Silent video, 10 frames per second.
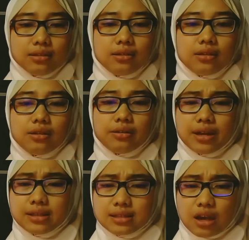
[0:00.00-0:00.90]
correct
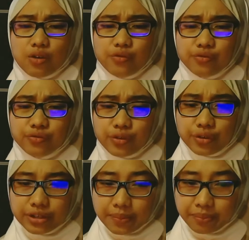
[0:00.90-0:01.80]
sound for
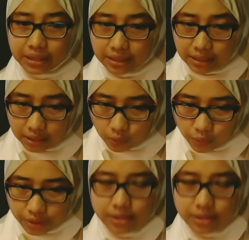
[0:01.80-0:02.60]
that particular words,